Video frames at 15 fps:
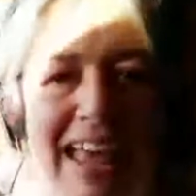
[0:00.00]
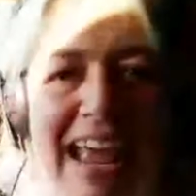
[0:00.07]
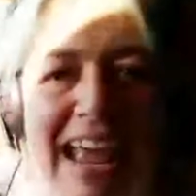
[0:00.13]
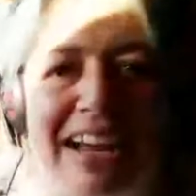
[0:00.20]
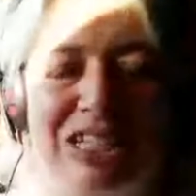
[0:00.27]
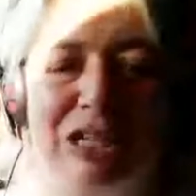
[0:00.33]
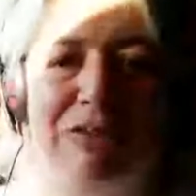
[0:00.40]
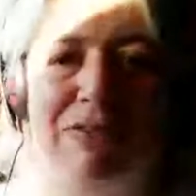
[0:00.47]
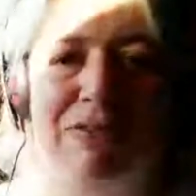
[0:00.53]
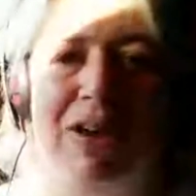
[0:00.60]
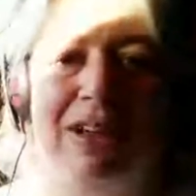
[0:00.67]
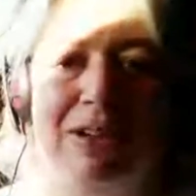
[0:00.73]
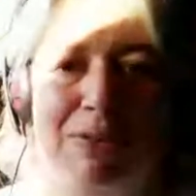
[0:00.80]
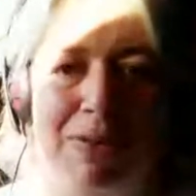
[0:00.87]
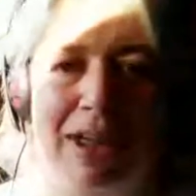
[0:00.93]
actually
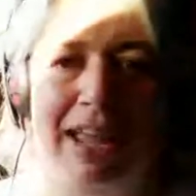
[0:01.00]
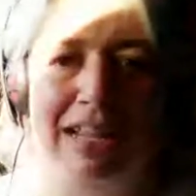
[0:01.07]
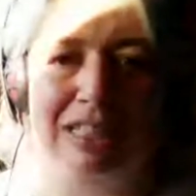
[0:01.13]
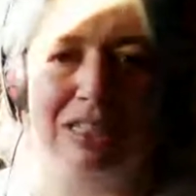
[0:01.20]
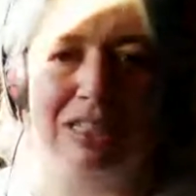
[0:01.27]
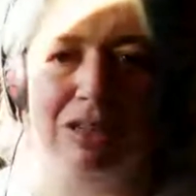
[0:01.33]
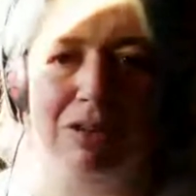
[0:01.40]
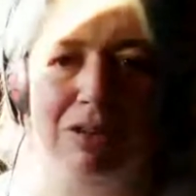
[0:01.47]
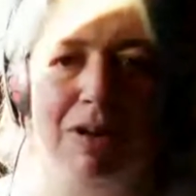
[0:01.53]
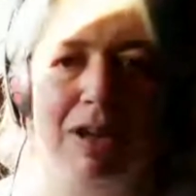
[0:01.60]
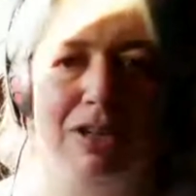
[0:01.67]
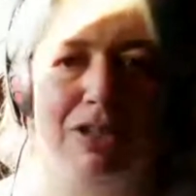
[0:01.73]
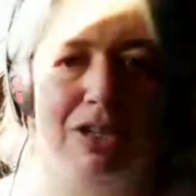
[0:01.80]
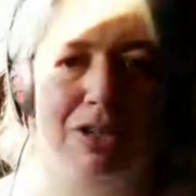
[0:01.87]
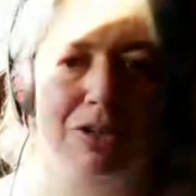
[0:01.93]
find a way to
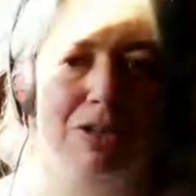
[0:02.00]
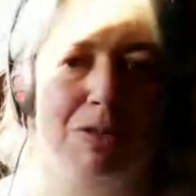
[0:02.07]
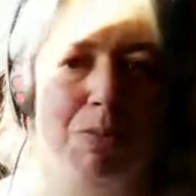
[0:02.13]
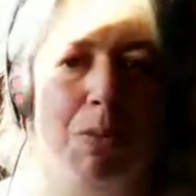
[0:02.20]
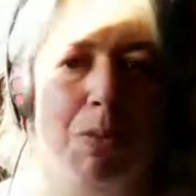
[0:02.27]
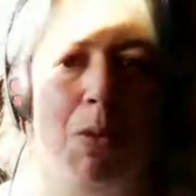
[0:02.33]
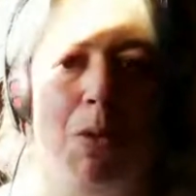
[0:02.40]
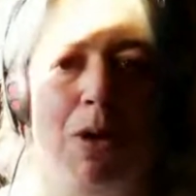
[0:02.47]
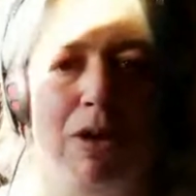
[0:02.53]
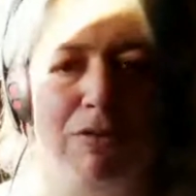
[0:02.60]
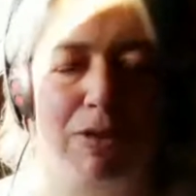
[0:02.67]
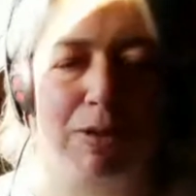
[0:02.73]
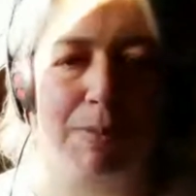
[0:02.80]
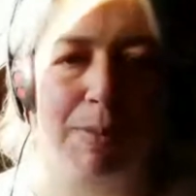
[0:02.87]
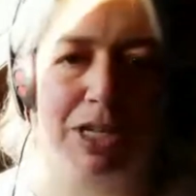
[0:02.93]
introduce more
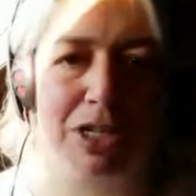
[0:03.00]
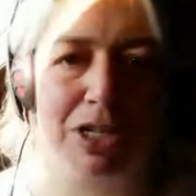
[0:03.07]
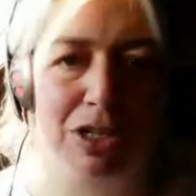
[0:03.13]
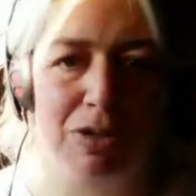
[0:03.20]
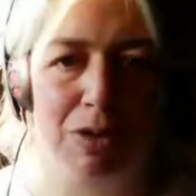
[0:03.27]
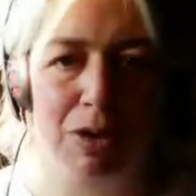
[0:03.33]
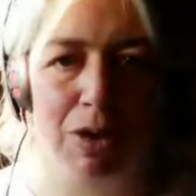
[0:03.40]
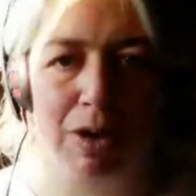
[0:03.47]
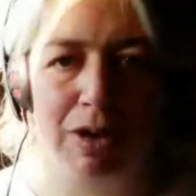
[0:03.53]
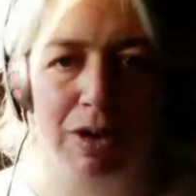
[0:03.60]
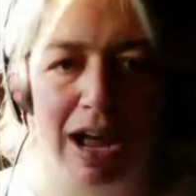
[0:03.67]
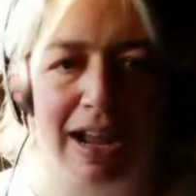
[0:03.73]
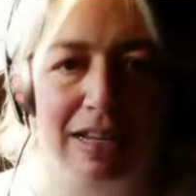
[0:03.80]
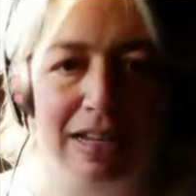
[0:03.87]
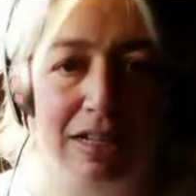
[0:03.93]
information to your
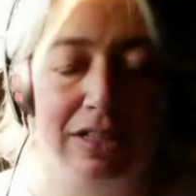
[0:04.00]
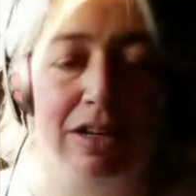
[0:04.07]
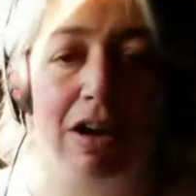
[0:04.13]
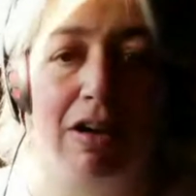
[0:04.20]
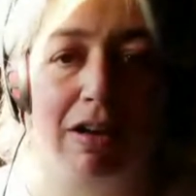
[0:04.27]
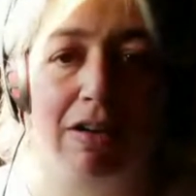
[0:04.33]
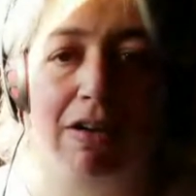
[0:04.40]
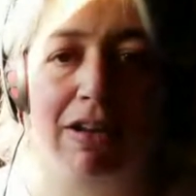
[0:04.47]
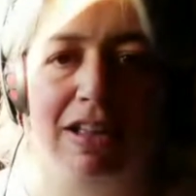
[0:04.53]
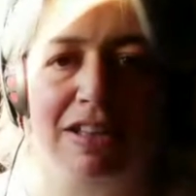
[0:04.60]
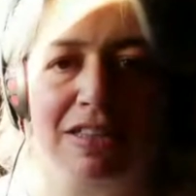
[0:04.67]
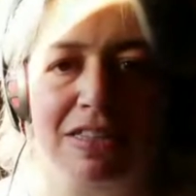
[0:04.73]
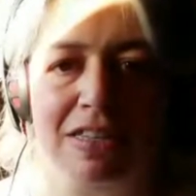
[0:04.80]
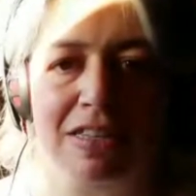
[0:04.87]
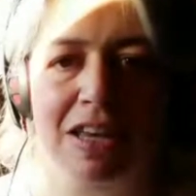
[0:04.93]
ideal target
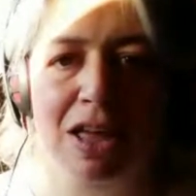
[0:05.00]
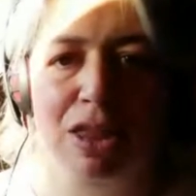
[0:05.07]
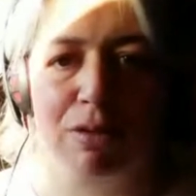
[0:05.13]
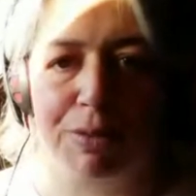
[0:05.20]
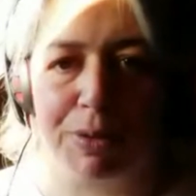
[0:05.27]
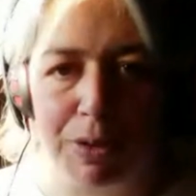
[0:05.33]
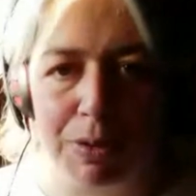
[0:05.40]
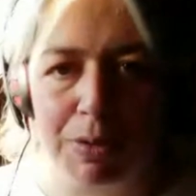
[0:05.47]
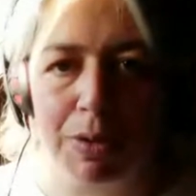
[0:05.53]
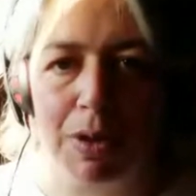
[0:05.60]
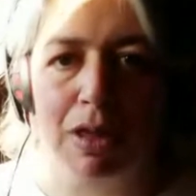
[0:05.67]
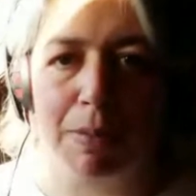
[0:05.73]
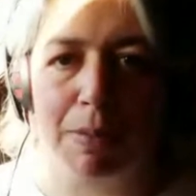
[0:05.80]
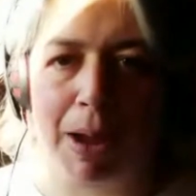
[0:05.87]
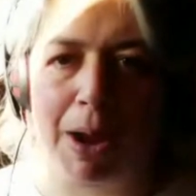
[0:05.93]
audience through
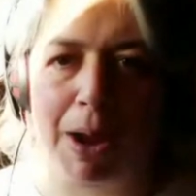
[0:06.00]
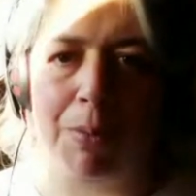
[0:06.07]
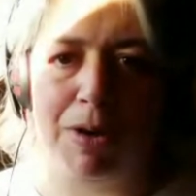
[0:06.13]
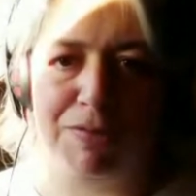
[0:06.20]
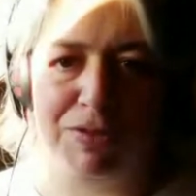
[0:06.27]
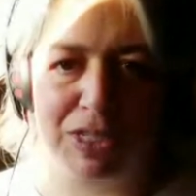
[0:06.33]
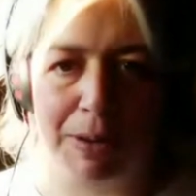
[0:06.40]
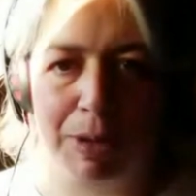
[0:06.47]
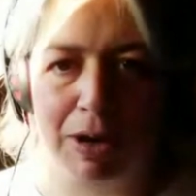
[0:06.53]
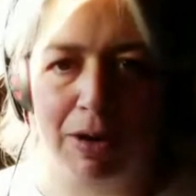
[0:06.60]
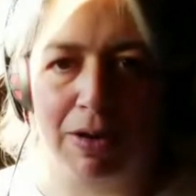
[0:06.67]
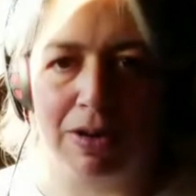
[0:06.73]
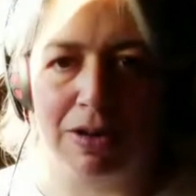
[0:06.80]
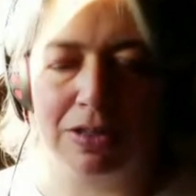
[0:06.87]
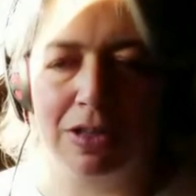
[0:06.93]
the power of
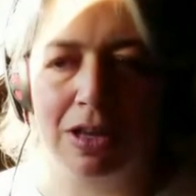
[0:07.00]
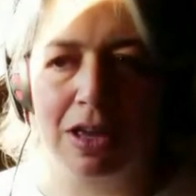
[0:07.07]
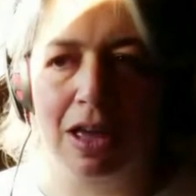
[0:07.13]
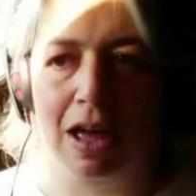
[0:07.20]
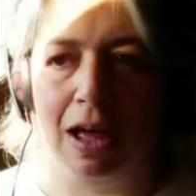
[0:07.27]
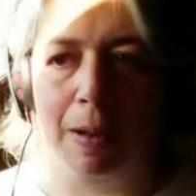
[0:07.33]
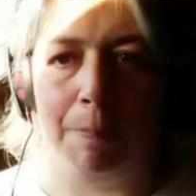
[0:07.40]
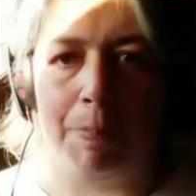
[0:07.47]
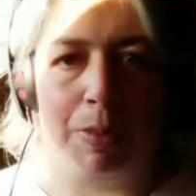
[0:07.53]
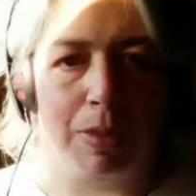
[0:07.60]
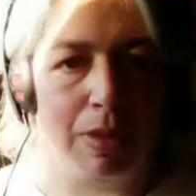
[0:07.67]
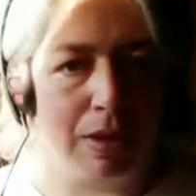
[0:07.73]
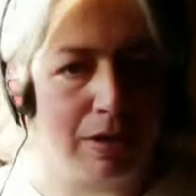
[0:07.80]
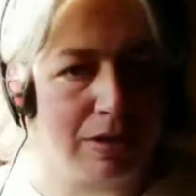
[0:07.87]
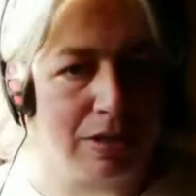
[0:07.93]
seminars,
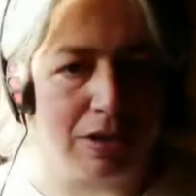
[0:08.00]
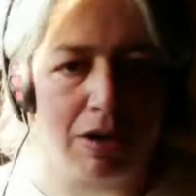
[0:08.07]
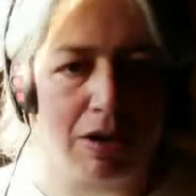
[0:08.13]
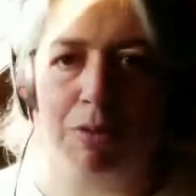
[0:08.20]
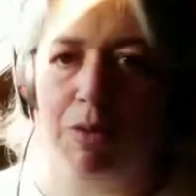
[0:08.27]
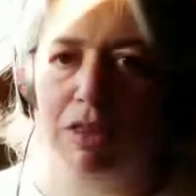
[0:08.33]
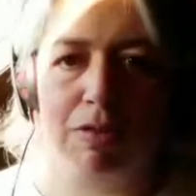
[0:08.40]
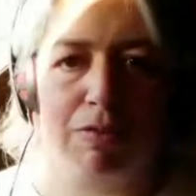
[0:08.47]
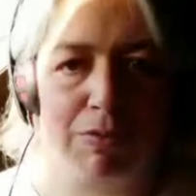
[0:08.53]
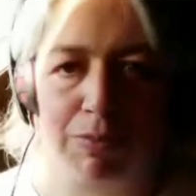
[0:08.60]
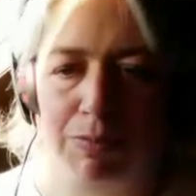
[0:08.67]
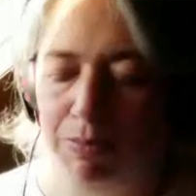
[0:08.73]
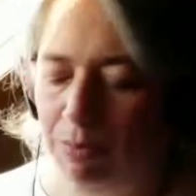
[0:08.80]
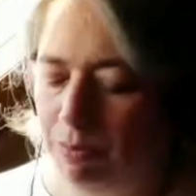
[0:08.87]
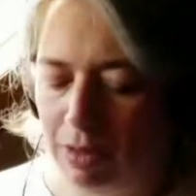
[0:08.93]
starting with
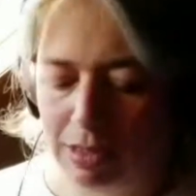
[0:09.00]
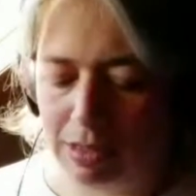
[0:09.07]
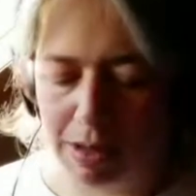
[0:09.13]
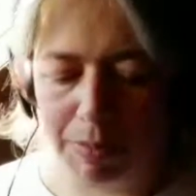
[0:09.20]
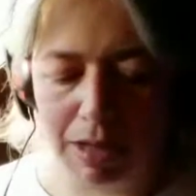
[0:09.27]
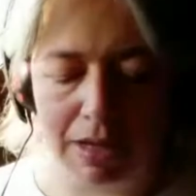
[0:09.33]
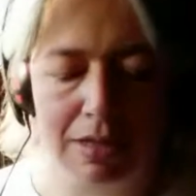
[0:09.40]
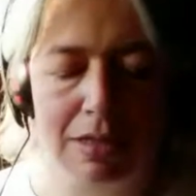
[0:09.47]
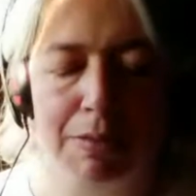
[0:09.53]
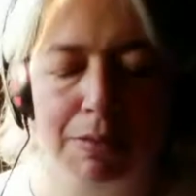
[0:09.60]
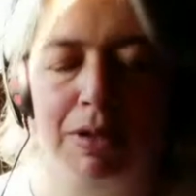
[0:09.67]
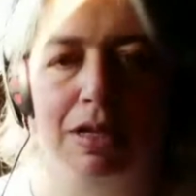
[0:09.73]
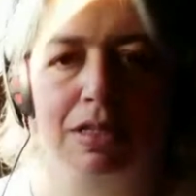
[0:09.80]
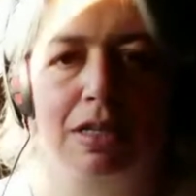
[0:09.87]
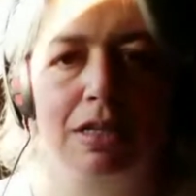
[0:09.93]
something as
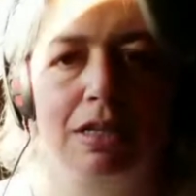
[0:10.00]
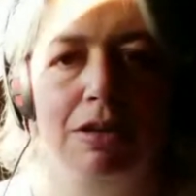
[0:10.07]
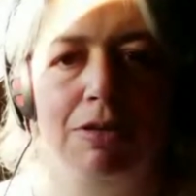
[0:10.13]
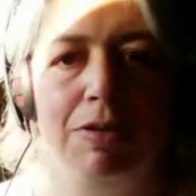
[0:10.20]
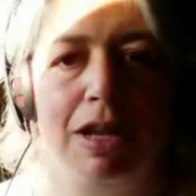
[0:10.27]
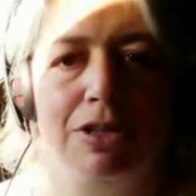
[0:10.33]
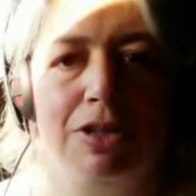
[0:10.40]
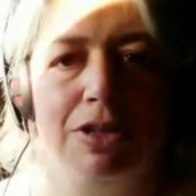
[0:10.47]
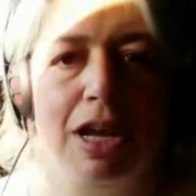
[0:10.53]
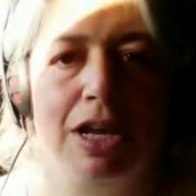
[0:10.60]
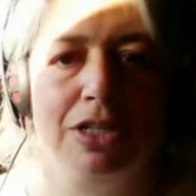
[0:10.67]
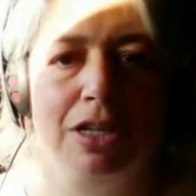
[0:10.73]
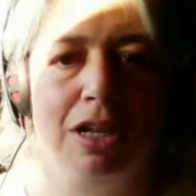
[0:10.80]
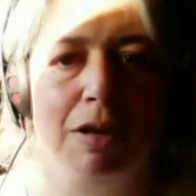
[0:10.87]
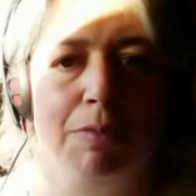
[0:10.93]
simple as continuing
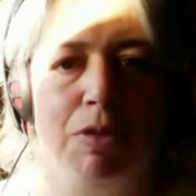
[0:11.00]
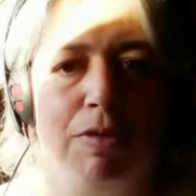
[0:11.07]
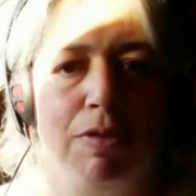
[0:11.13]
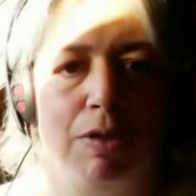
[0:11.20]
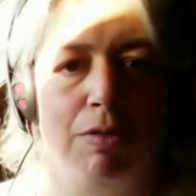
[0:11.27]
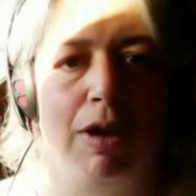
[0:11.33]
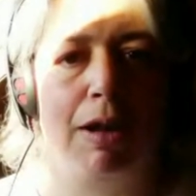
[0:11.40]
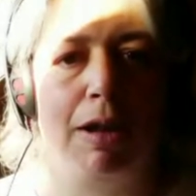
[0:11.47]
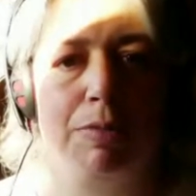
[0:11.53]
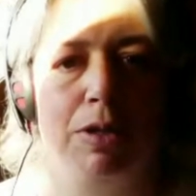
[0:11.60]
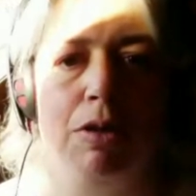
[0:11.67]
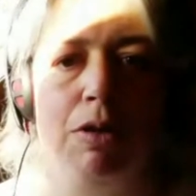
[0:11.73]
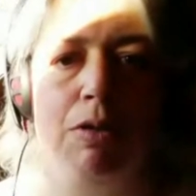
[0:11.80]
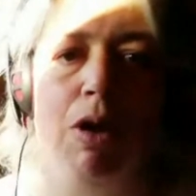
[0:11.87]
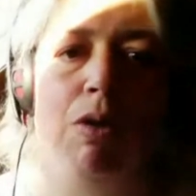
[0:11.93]
education and moving right up to
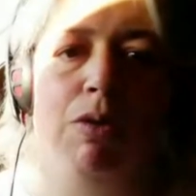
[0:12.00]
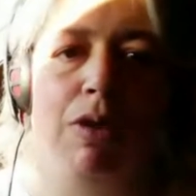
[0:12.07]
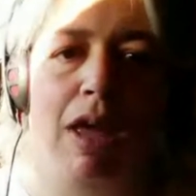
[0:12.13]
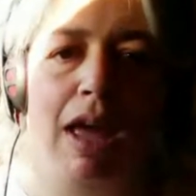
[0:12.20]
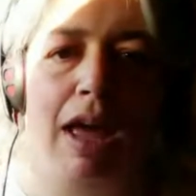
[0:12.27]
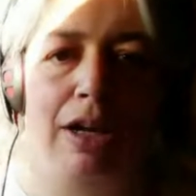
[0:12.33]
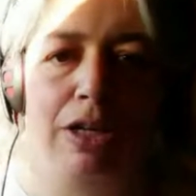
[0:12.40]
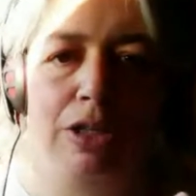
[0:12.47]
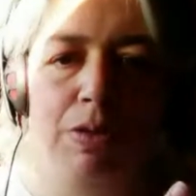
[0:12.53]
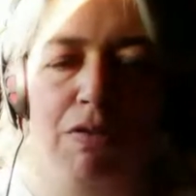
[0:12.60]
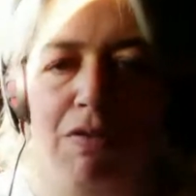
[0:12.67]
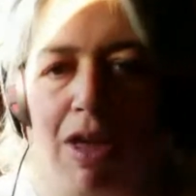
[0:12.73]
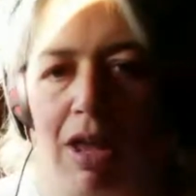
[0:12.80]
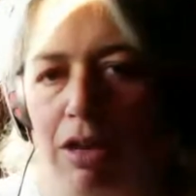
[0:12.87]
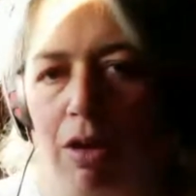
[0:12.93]
your own actual
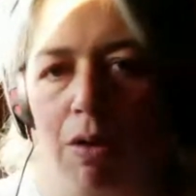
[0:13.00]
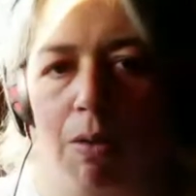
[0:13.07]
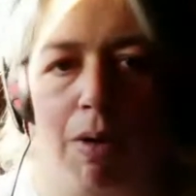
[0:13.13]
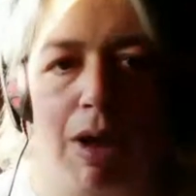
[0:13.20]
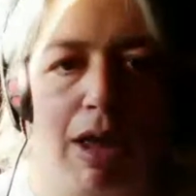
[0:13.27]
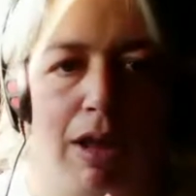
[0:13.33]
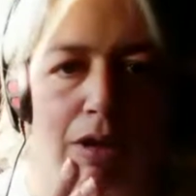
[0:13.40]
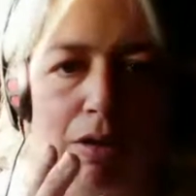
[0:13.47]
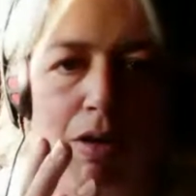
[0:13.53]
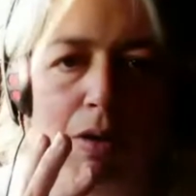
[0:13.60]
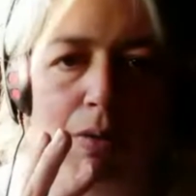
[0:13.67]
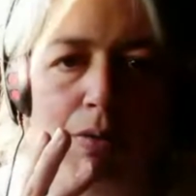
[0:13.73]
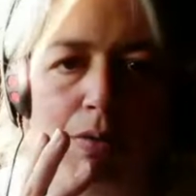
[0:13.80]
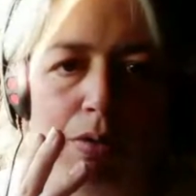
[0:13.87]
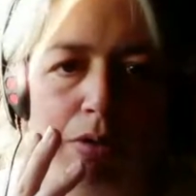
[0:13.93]
venue and your
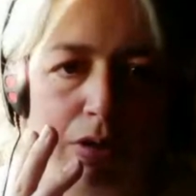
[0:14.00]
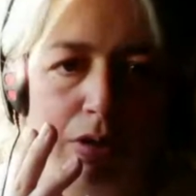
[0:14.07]
own